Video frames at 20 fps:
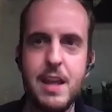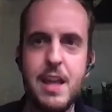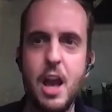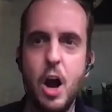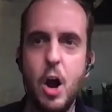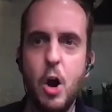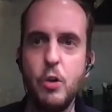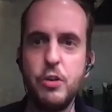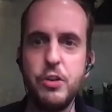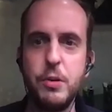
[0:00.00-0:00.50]

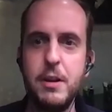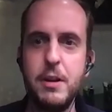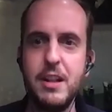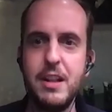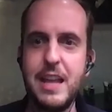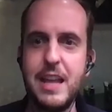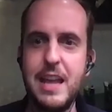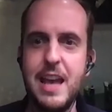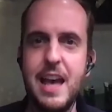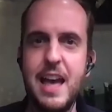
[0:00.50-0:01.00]

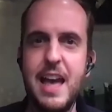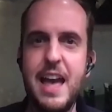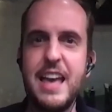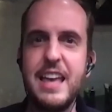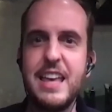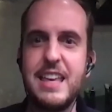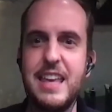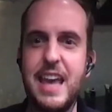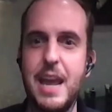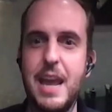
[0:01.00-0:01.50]
Ultimately,
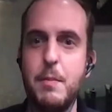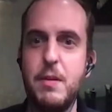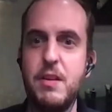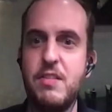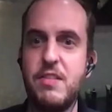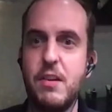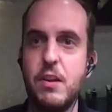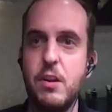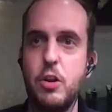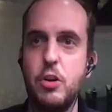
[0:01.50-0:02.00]
gamers
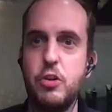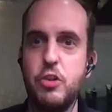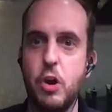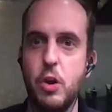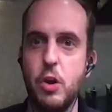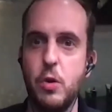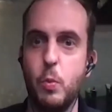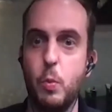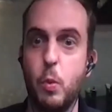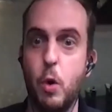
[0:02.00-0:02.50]
don't
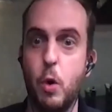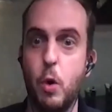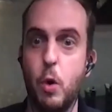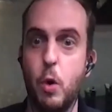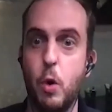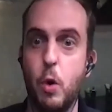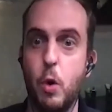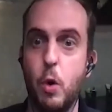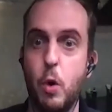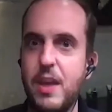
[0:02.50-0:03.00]
want this
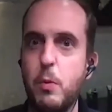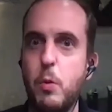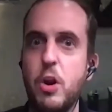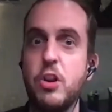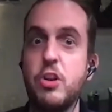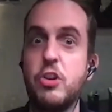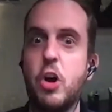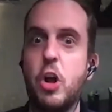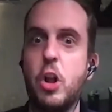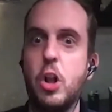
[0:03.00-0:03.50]
and they won't
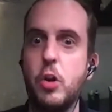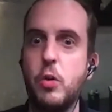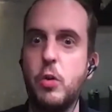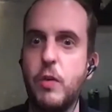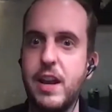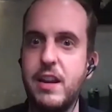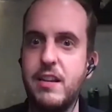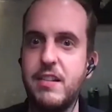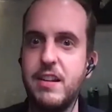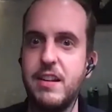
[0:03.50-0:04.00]

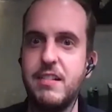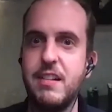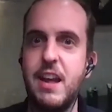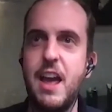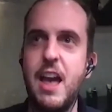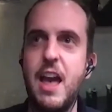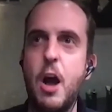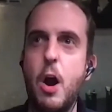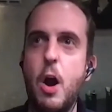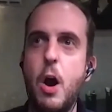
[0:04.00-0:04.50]
tolerate it,
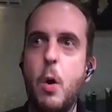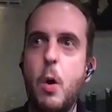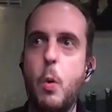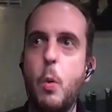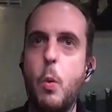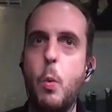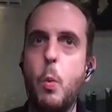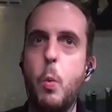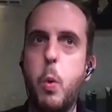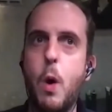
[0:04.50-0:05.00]

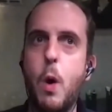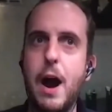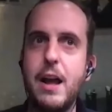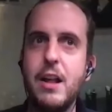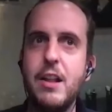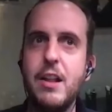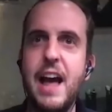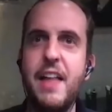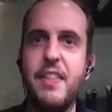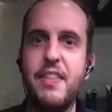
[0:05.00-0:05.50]
while
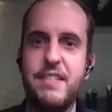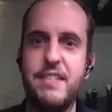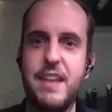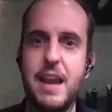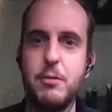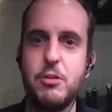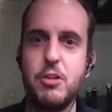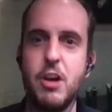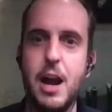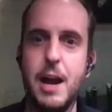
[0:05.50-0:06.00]
at the same
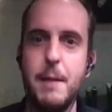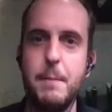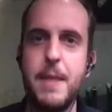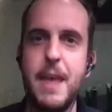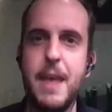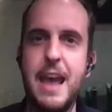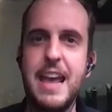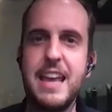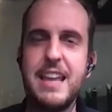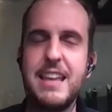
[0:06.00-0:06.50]
time,
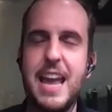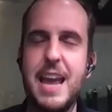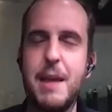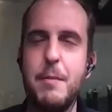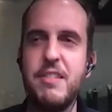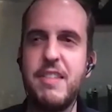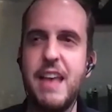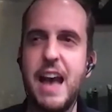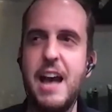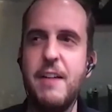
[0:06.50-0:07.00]
gamers
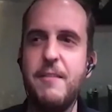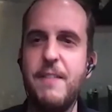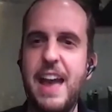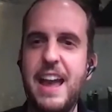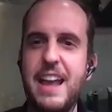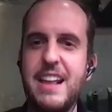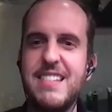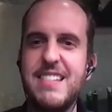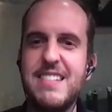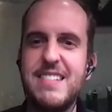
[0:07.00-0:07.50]
have a
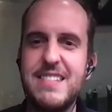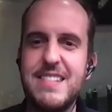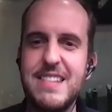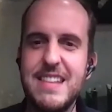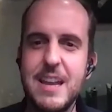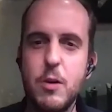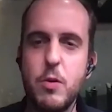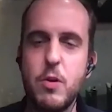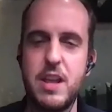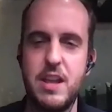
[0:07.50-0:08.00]

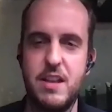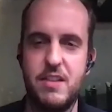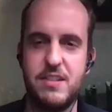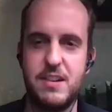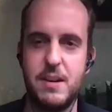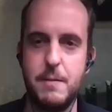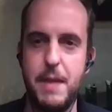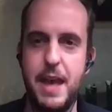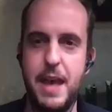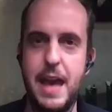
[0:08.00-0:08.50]
serious
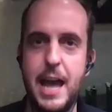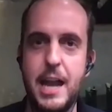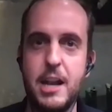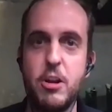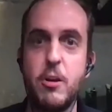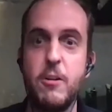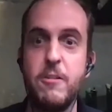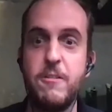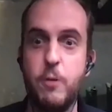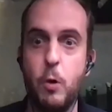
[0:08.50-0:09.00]
demand
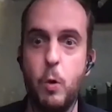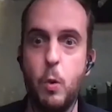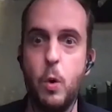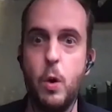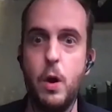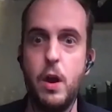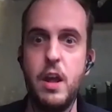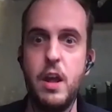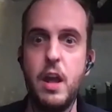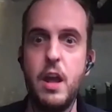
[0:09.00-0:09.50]
for
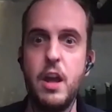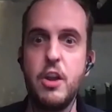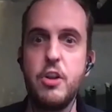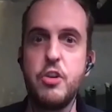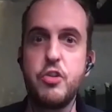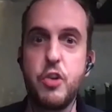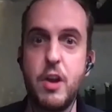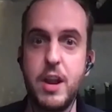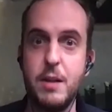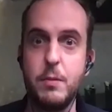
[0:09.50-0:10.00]

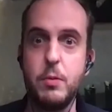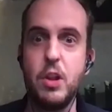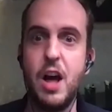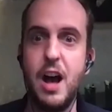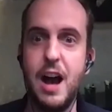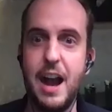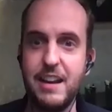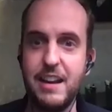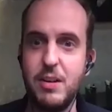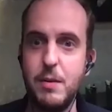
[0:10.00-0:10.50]
tradable
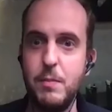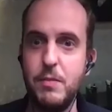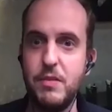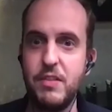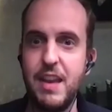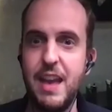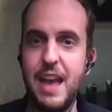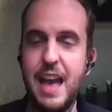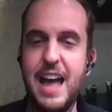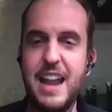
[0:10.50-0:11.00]
items
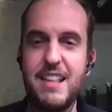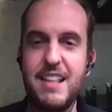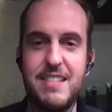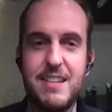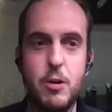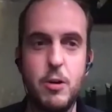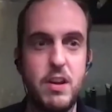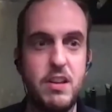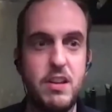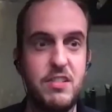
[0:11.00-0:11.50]
and a
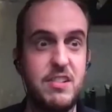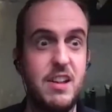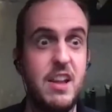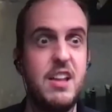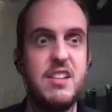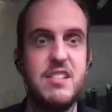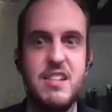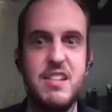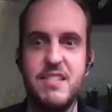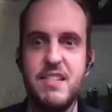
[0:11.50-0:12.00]
serious
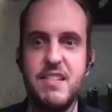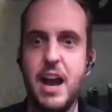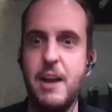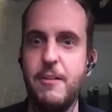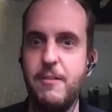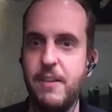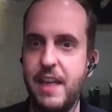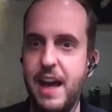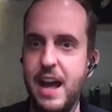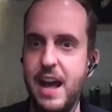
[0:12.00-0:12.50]
desire for
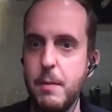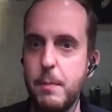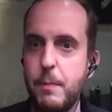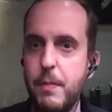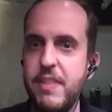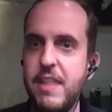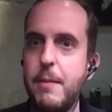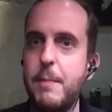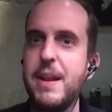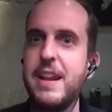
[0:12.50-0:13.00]
that, but they're
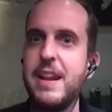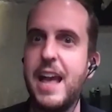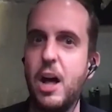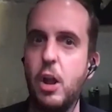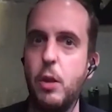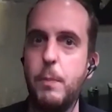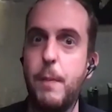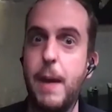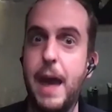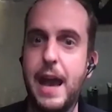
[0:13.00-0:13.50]
being held
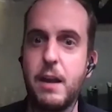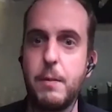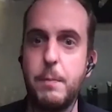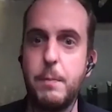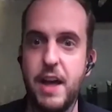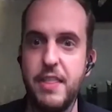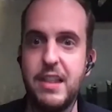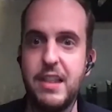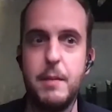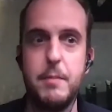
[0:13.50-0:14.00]
back by the
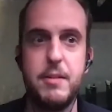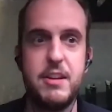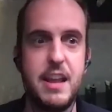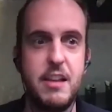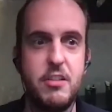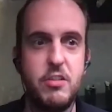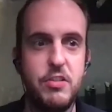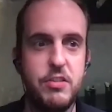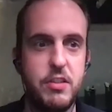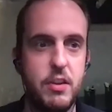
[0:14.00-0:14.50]

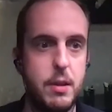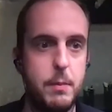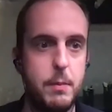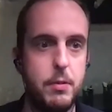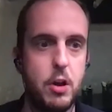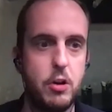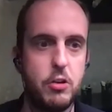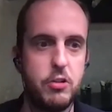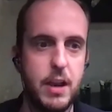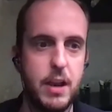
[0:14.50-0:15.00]
limitations of the
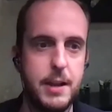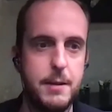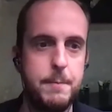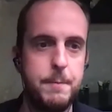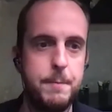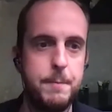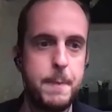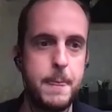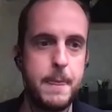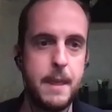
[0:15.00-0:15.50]
blockchain.
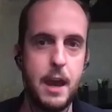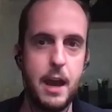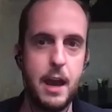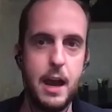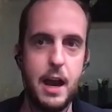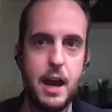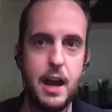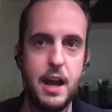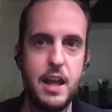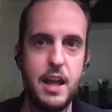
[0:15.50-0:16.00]

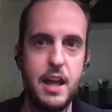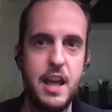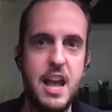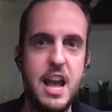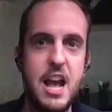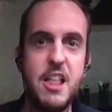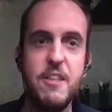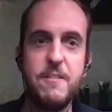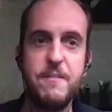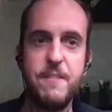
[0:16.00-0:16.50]

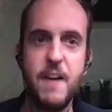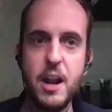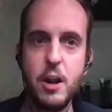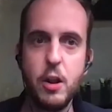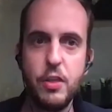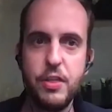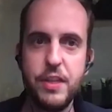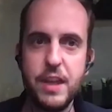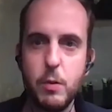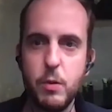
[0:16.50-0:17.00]
The final
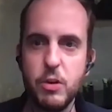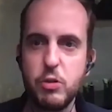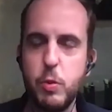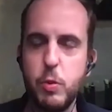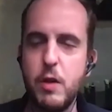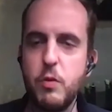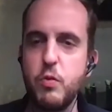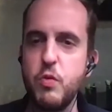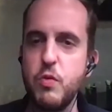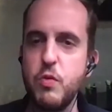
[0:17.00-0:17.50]
thing which we're
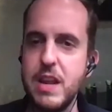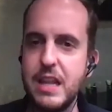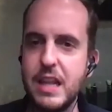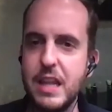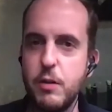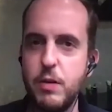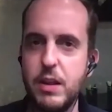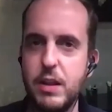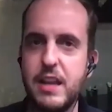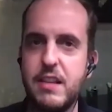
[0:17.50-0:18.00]
really,
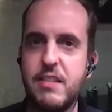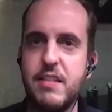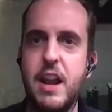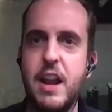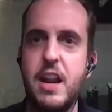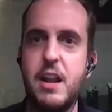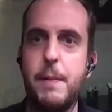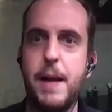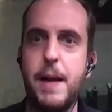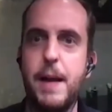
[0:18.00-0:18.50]
really excited
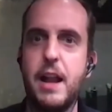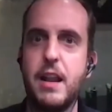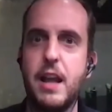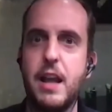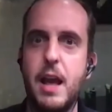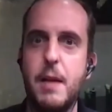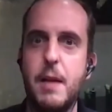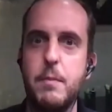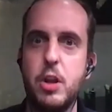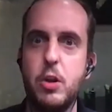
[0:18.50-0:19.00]
about
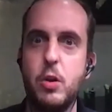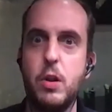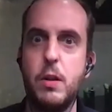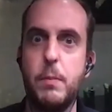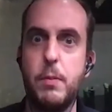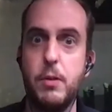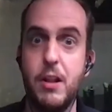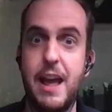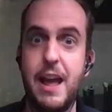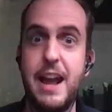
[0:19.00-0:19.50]
Immutable
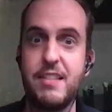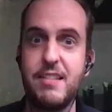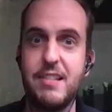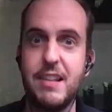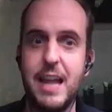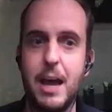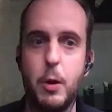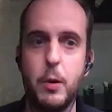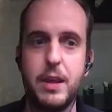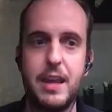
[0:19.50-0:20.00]
X
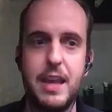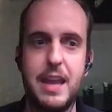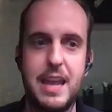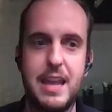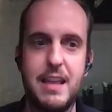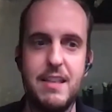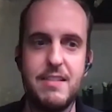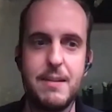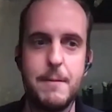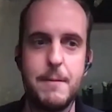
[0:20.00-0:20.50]
allowing
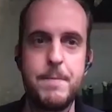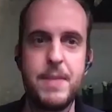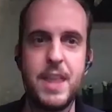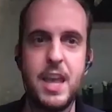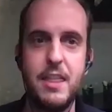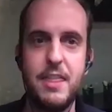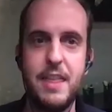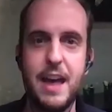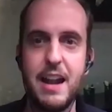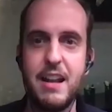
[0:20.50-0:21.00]
is
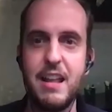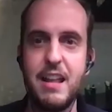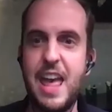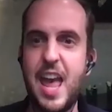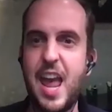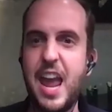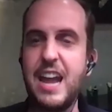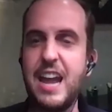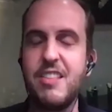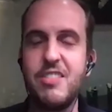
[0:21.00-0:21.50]
that
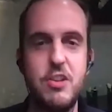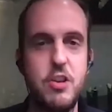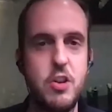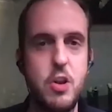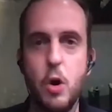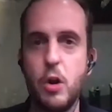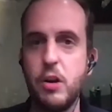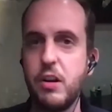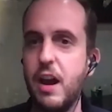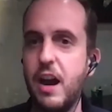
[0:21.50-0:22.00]
it's not
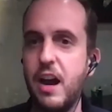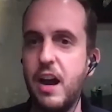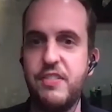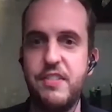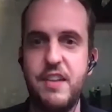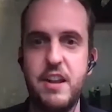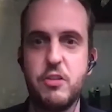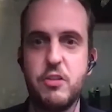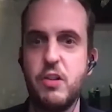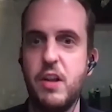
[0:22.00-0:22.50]
a
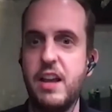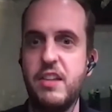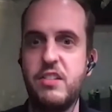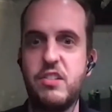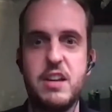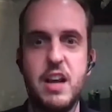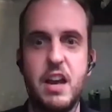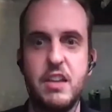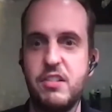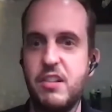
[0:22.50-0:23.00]
centralized
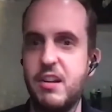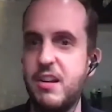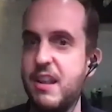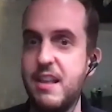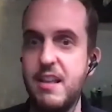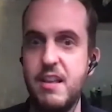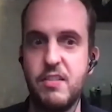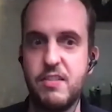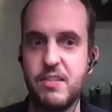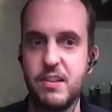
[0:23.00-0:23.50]
custody
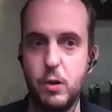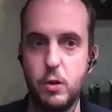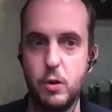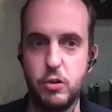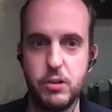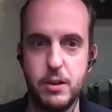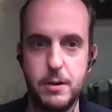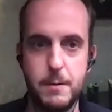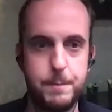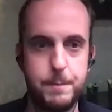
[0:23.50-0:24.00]
solution.